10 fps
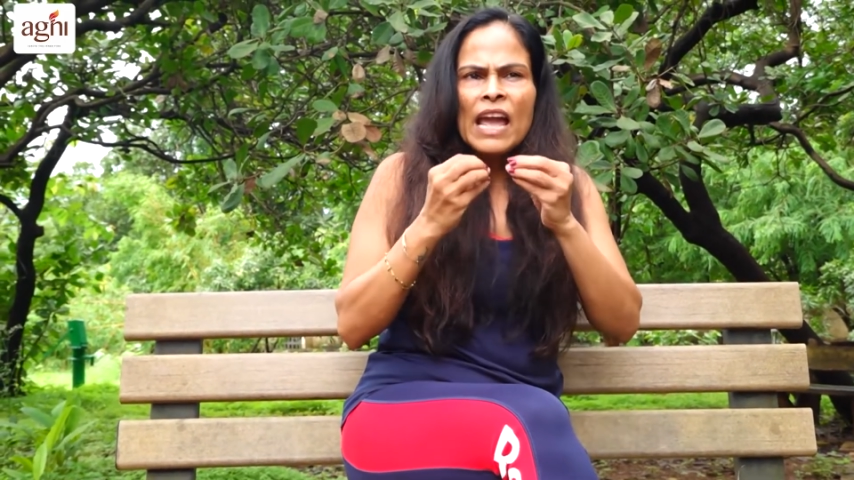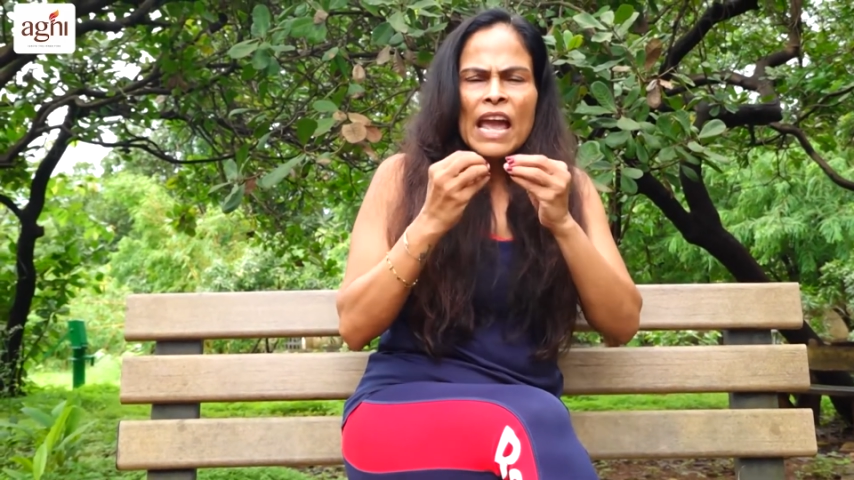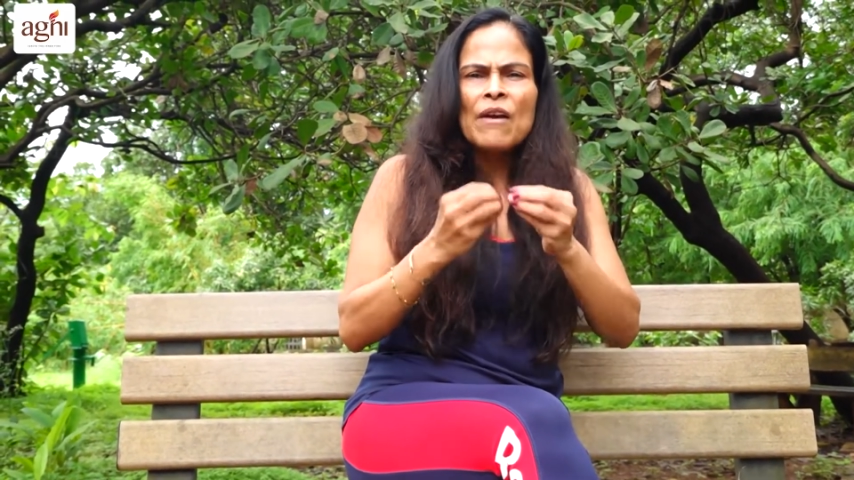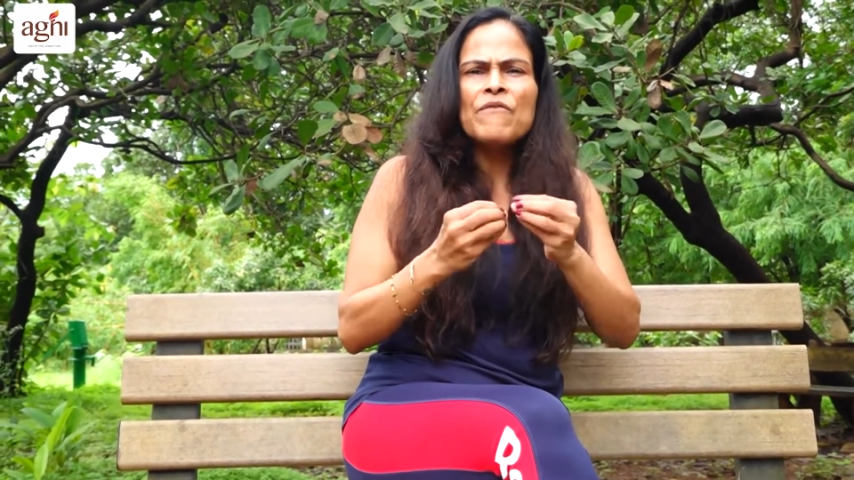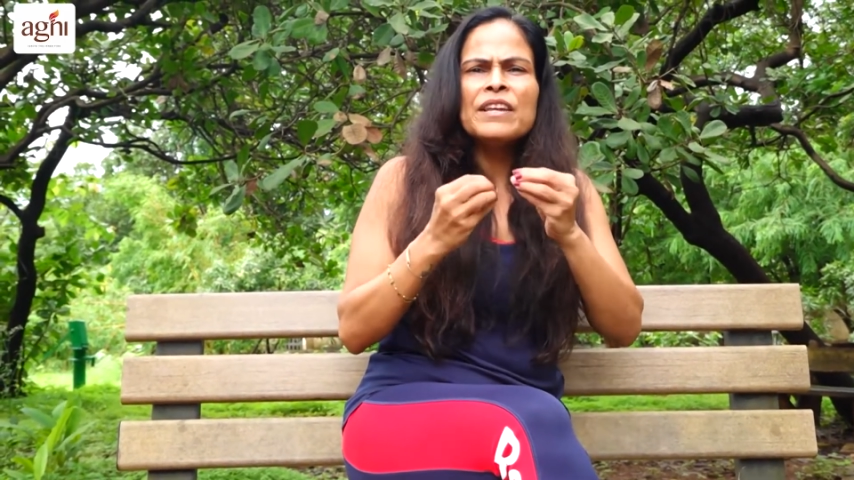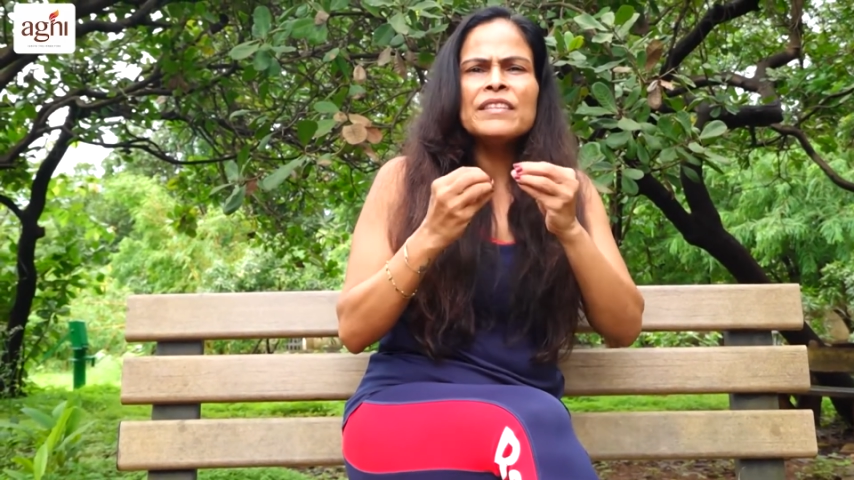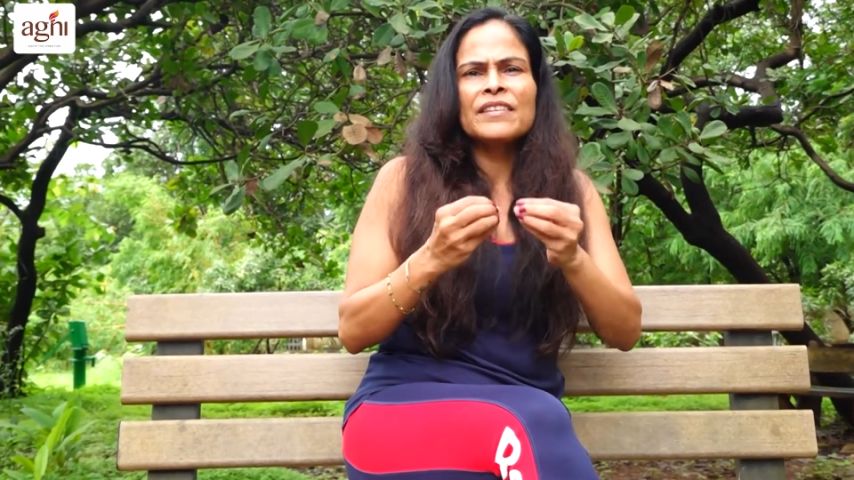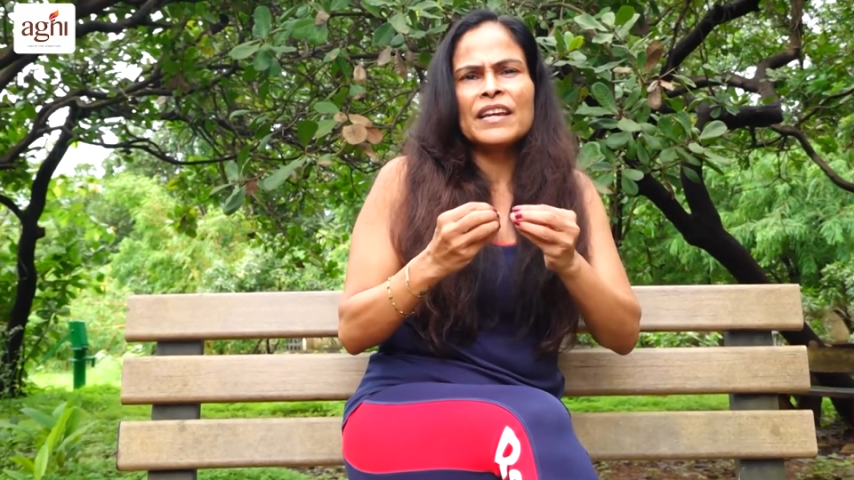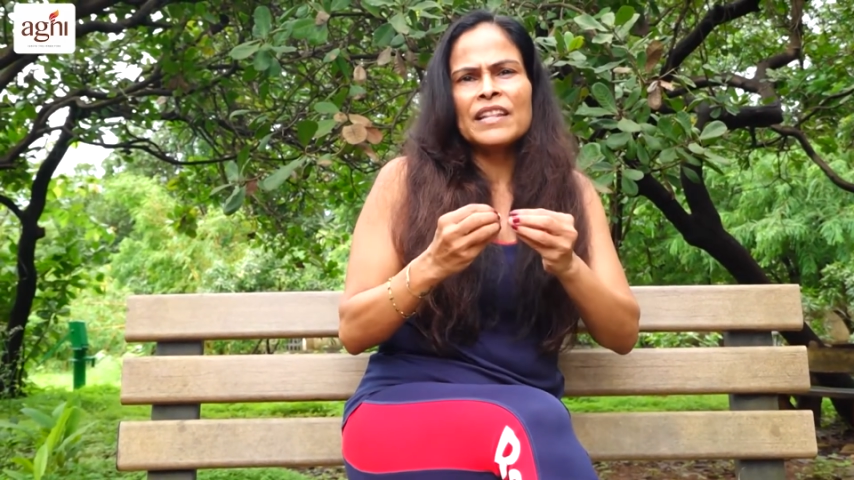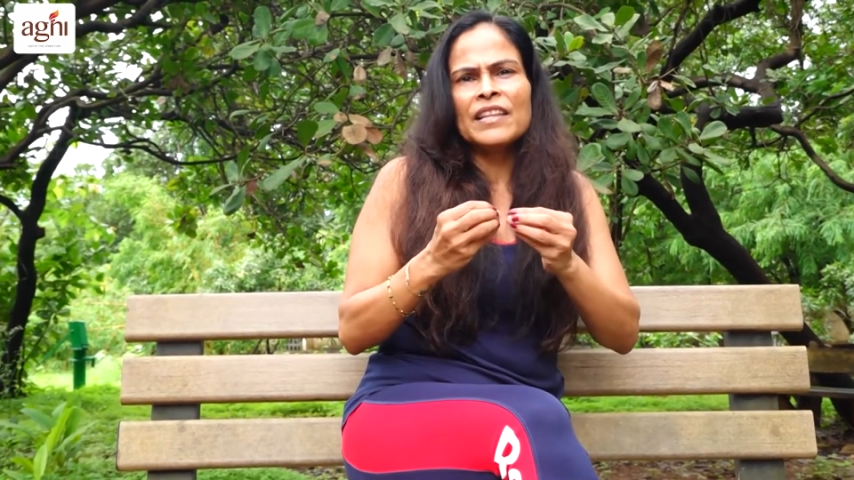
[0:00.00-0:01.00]
every
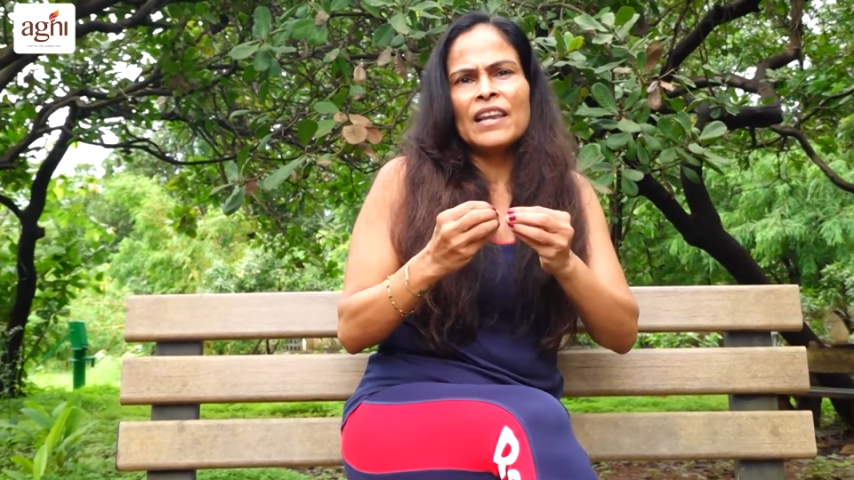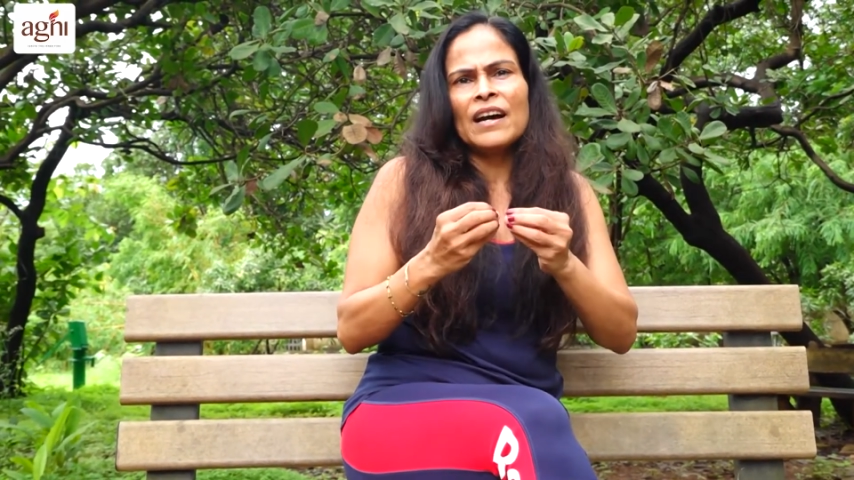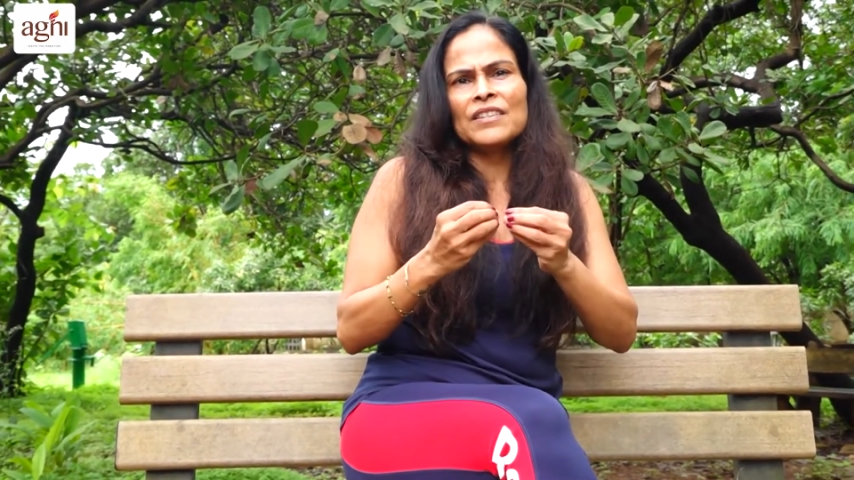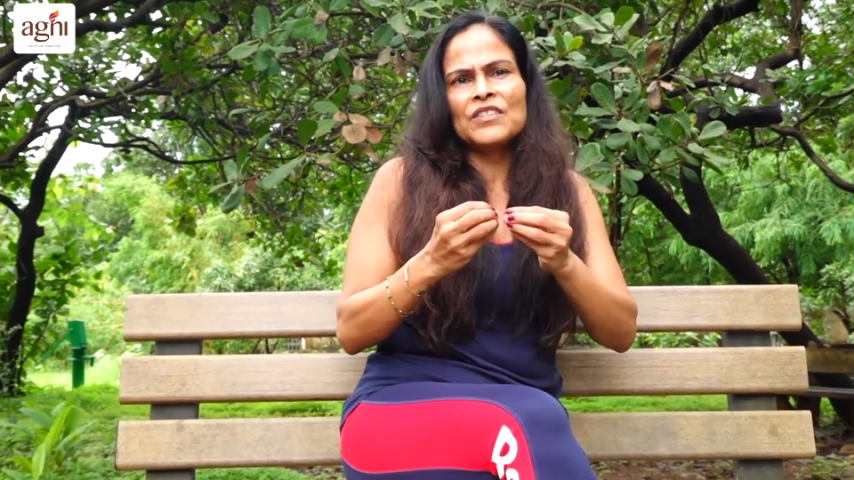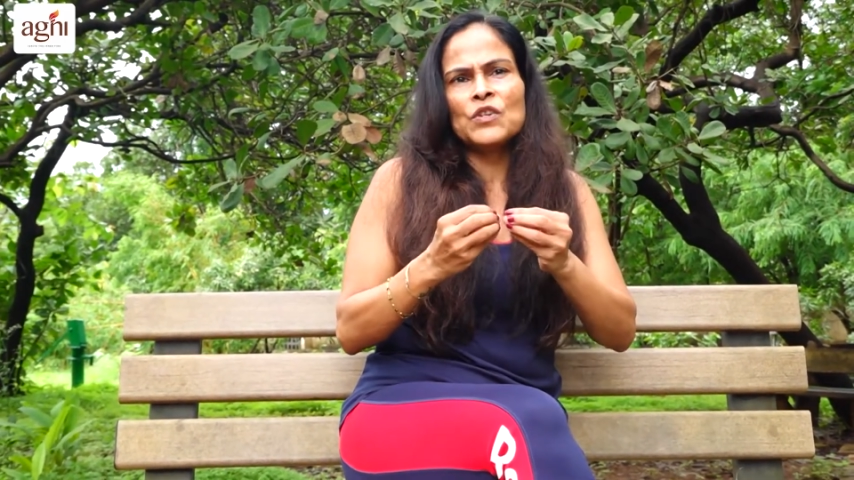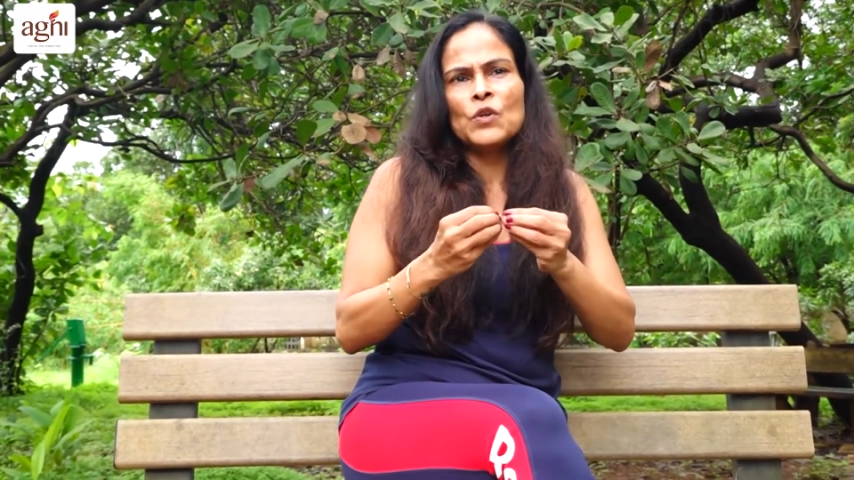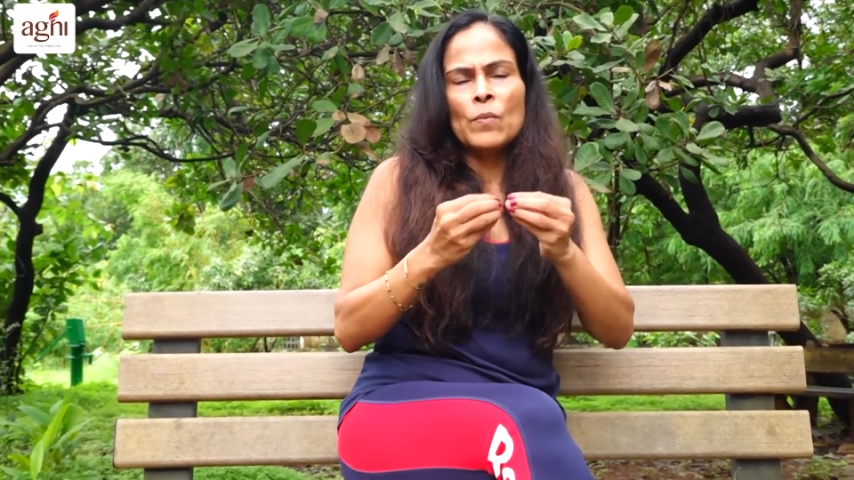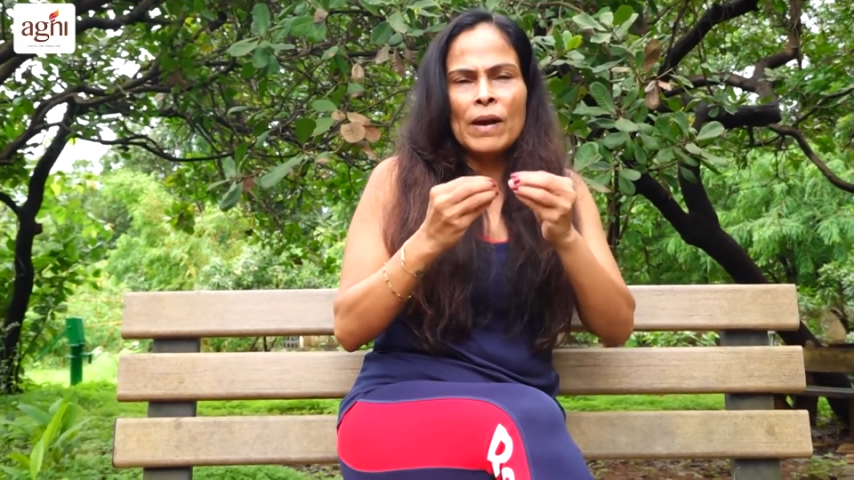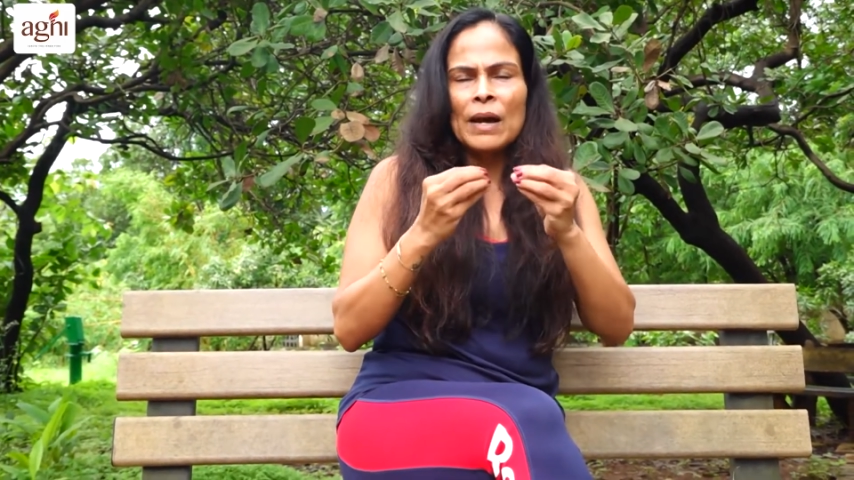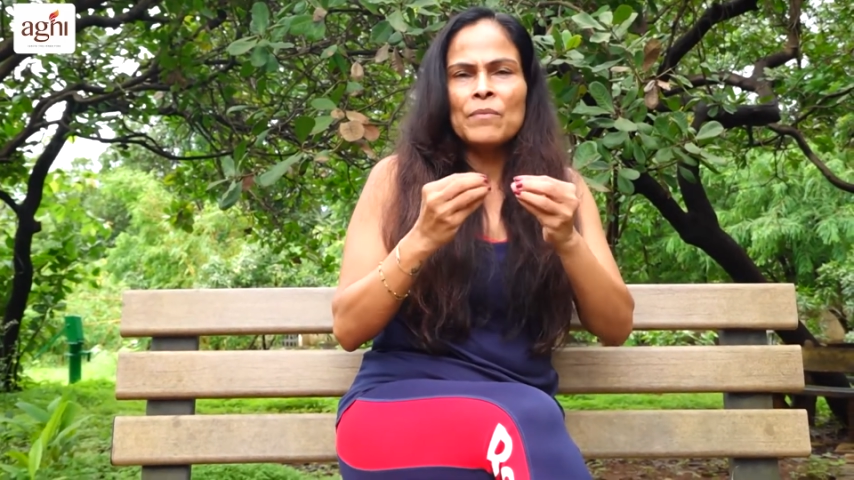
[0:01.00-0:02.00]
second they'll ask you,
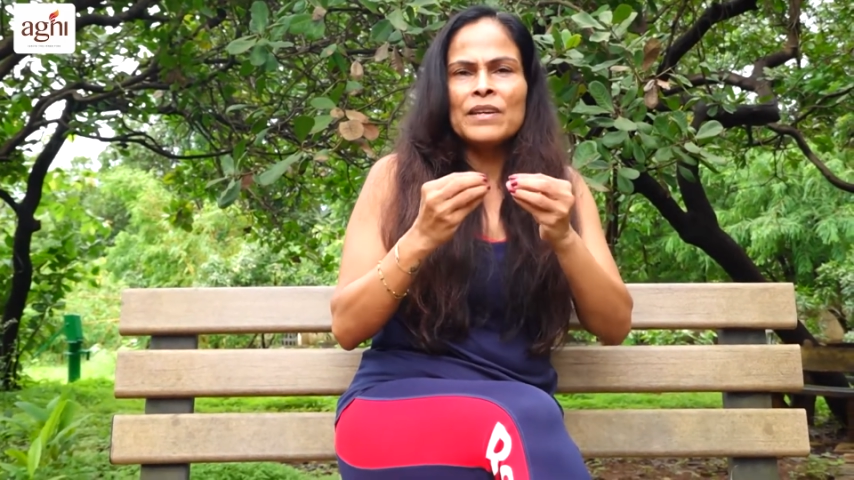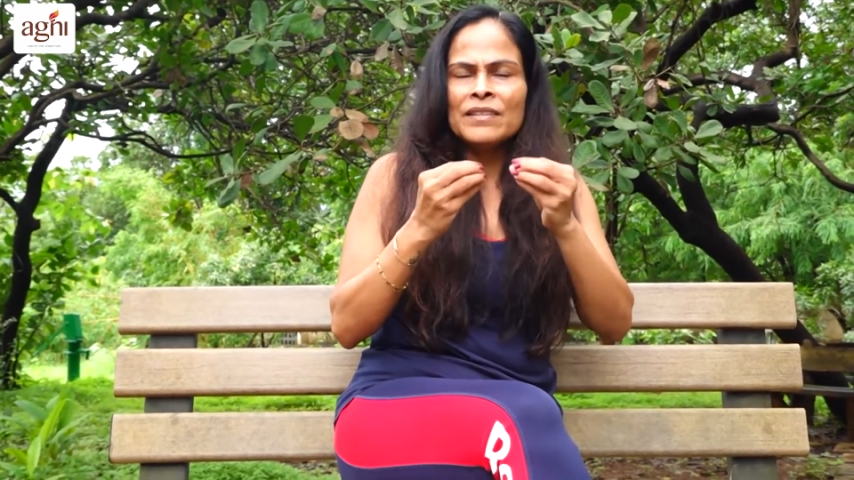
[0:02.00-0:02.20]
ma'am,